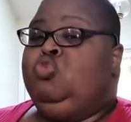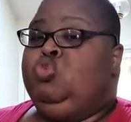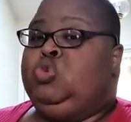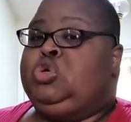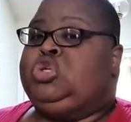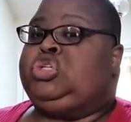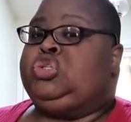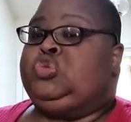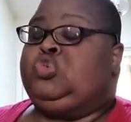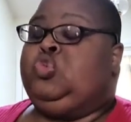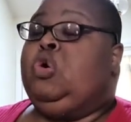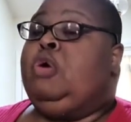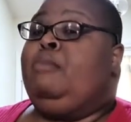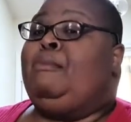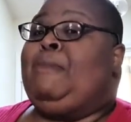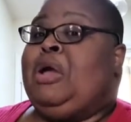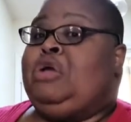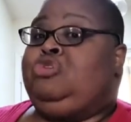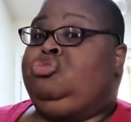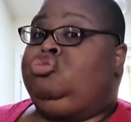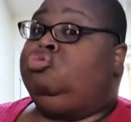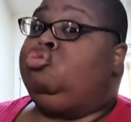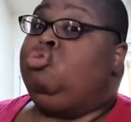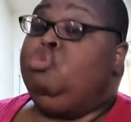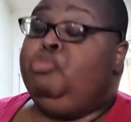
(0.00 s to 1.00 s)
which is where
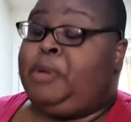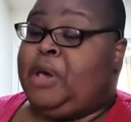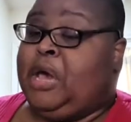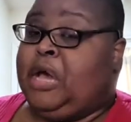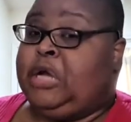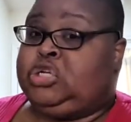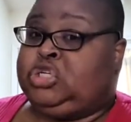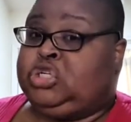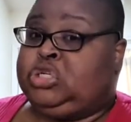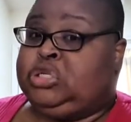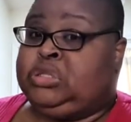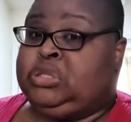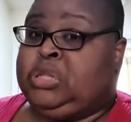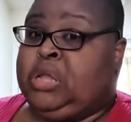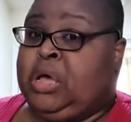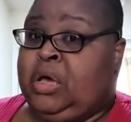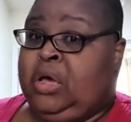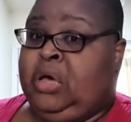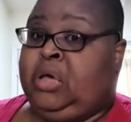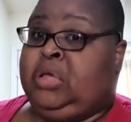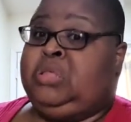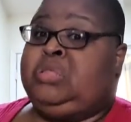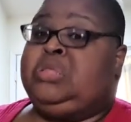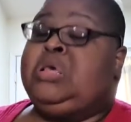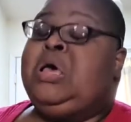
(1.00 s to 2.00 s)
my true passion
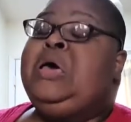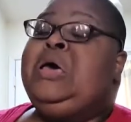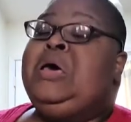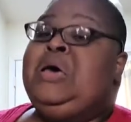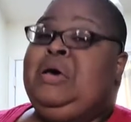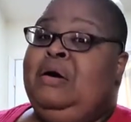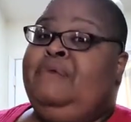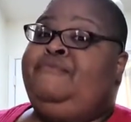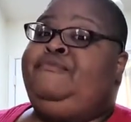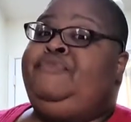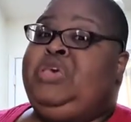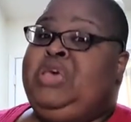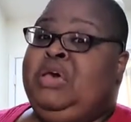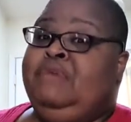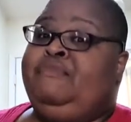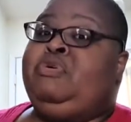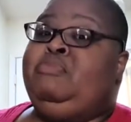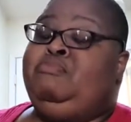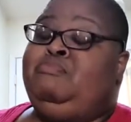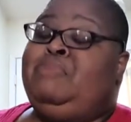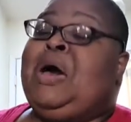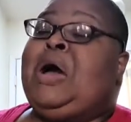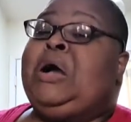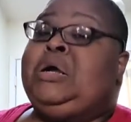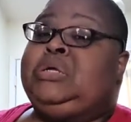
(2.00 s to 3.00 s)
lies, of
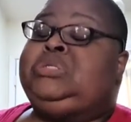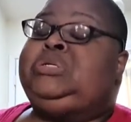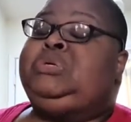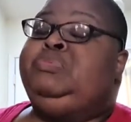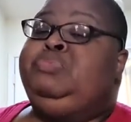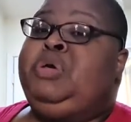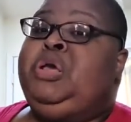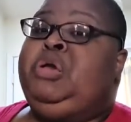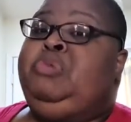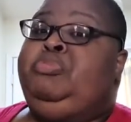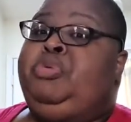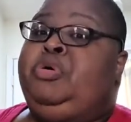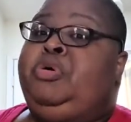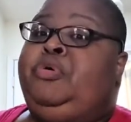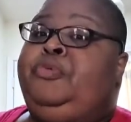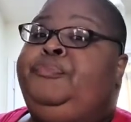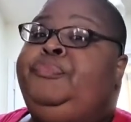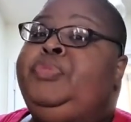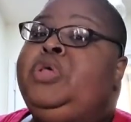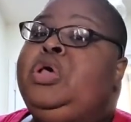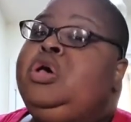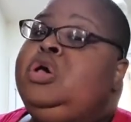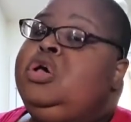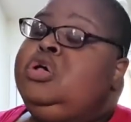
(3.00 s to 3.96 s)
giving back to people.